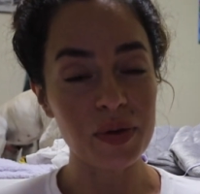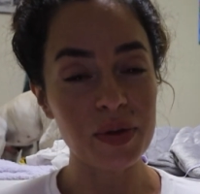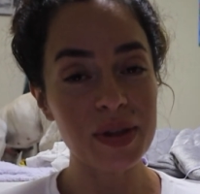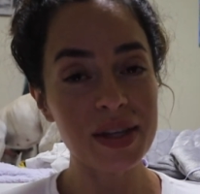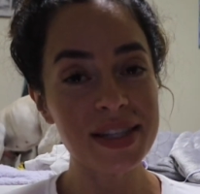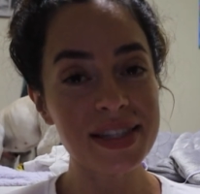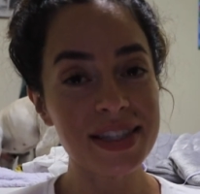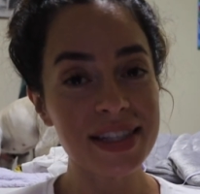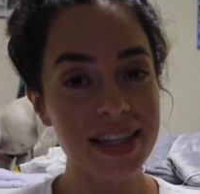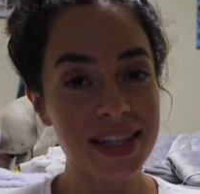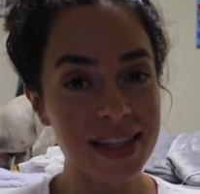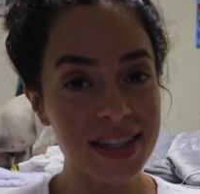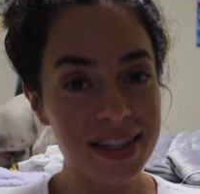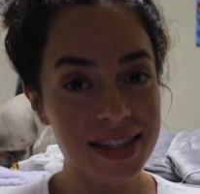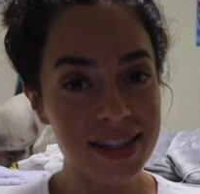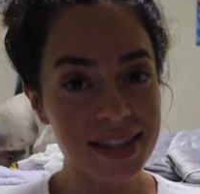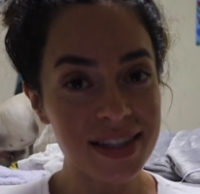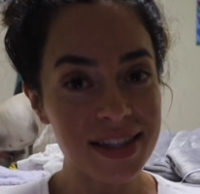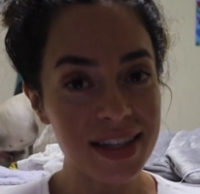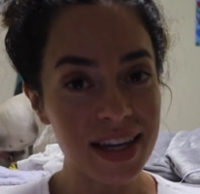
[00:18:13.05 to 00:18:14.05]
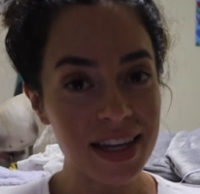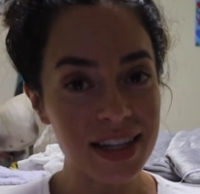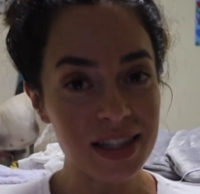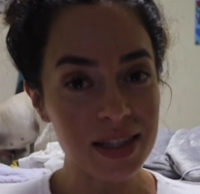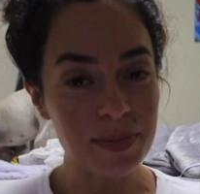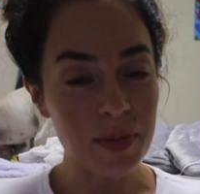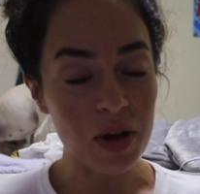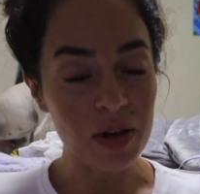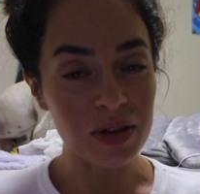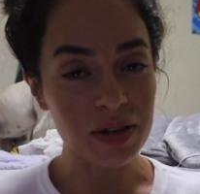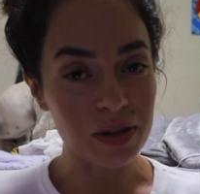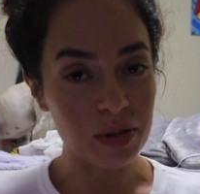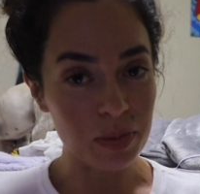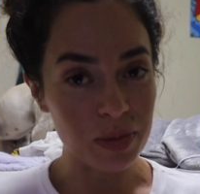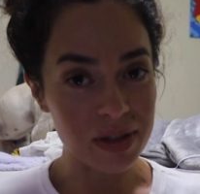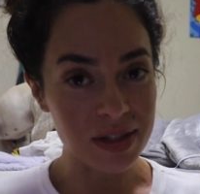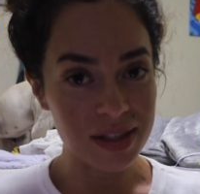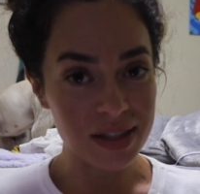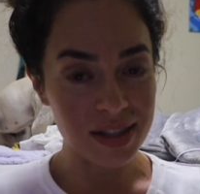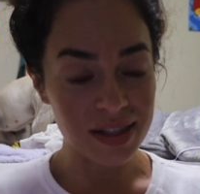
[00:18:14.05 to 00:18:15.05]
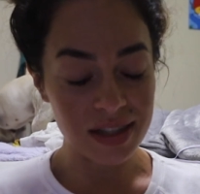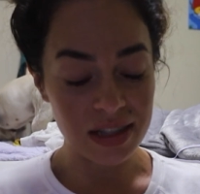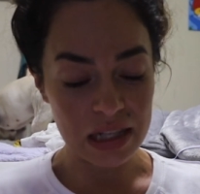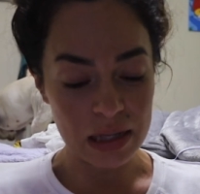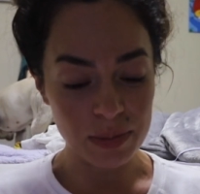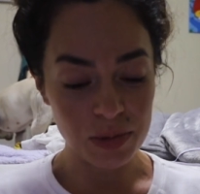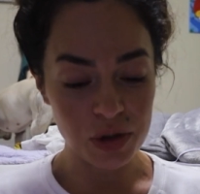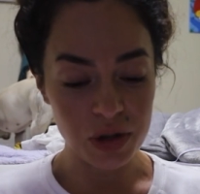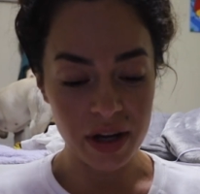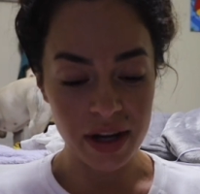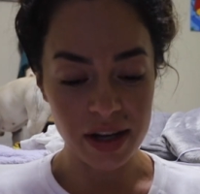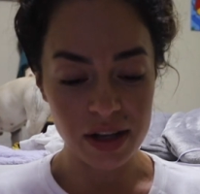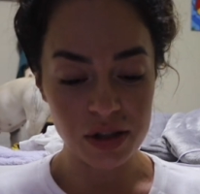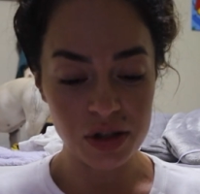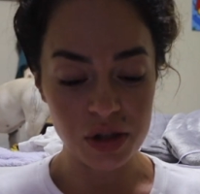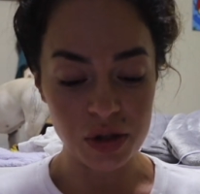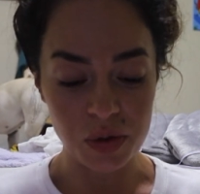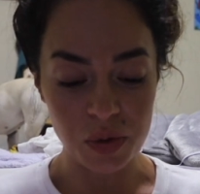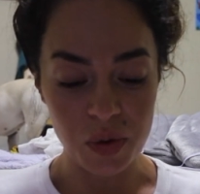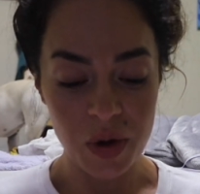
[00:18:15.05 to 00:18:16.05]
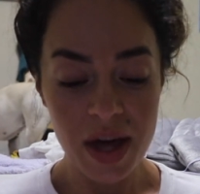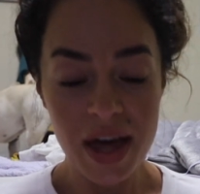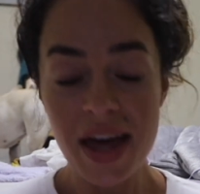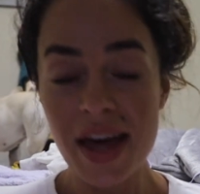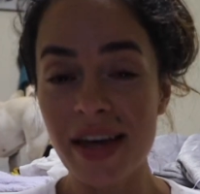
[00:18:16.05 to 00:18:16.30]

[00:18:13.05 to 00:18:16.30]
this is a small little business that I'm trying to